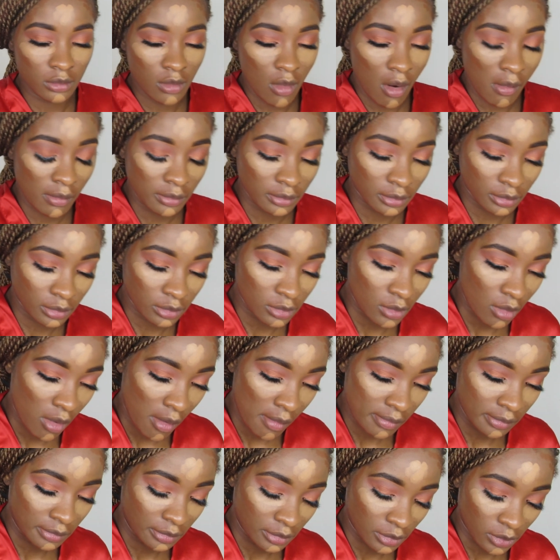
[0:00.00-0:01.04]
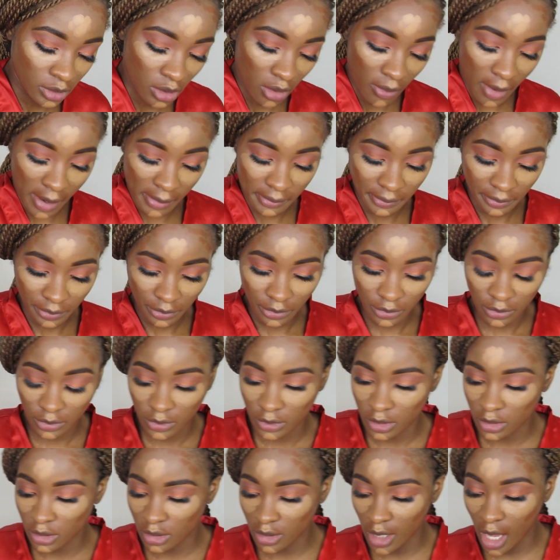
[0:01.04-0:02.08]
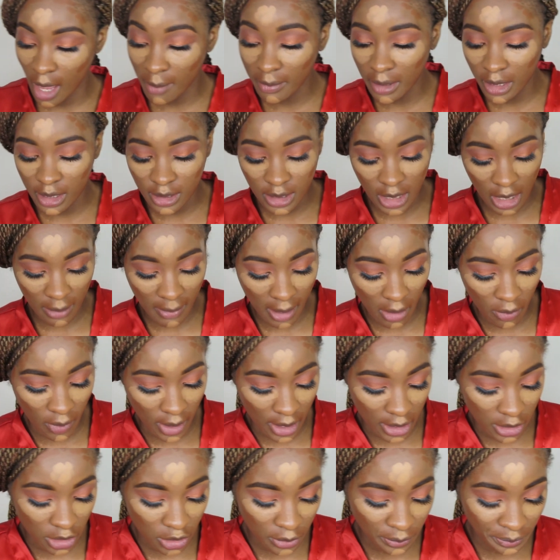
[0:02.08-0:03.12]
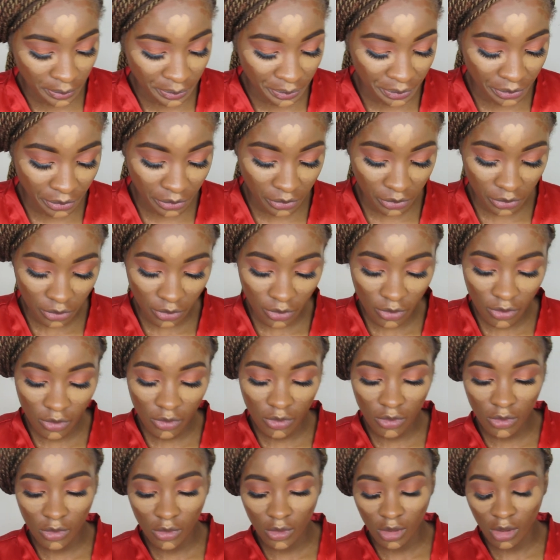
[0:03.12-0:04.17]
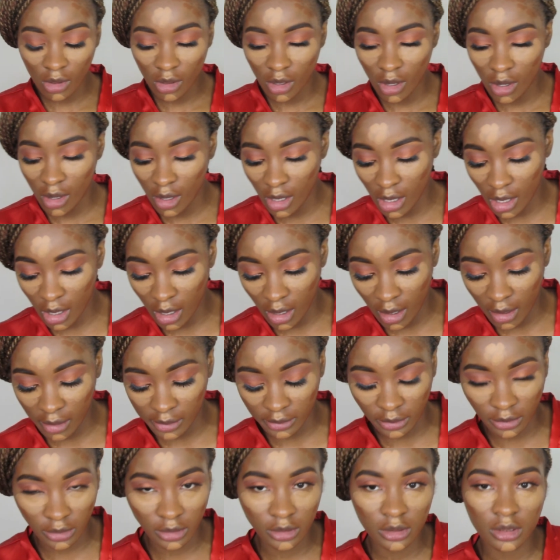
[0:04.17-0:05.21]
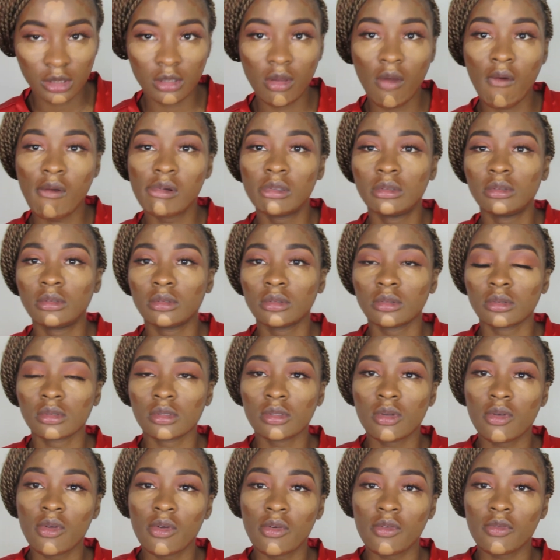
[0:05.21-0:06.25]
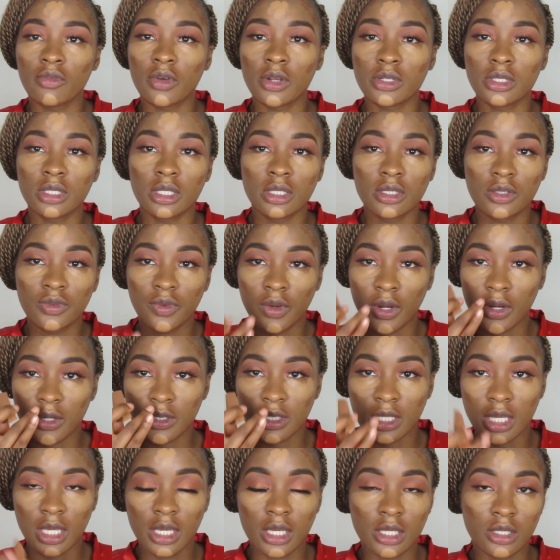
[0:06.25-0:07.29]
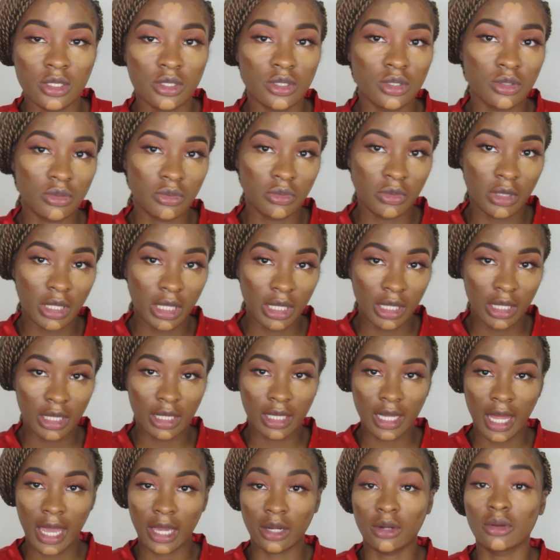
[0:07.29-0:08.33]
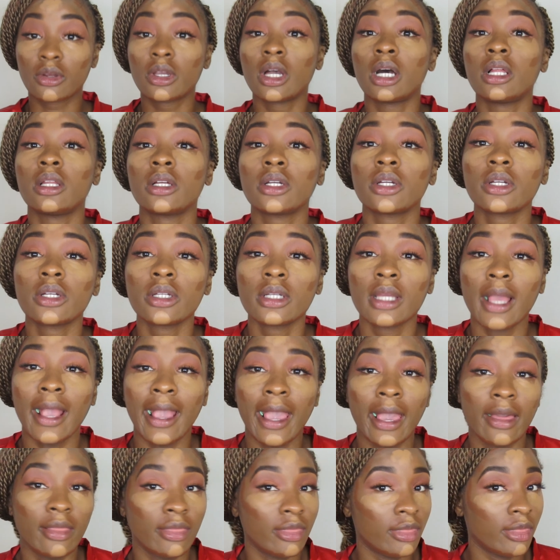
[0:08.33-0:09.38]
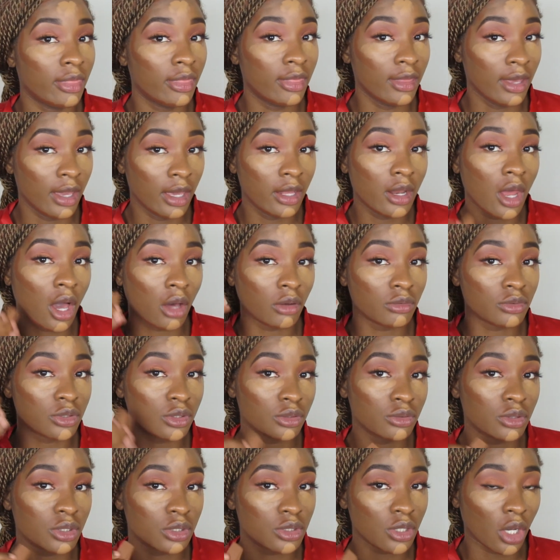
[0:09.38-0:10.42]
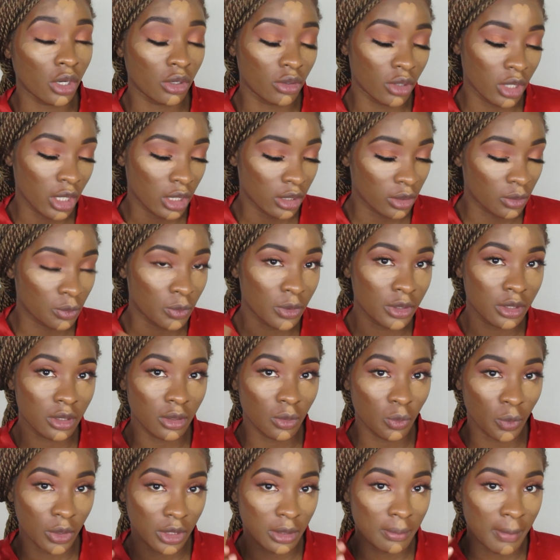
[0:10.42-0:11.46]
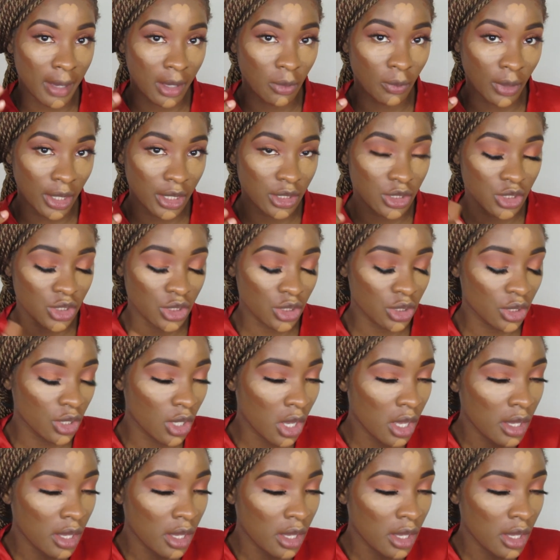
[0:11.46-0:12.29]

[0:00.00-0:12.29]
All right. So now I'm gonna take my wedge, and first things first is do the lighter color, and then I'll do the darker color with my wedge.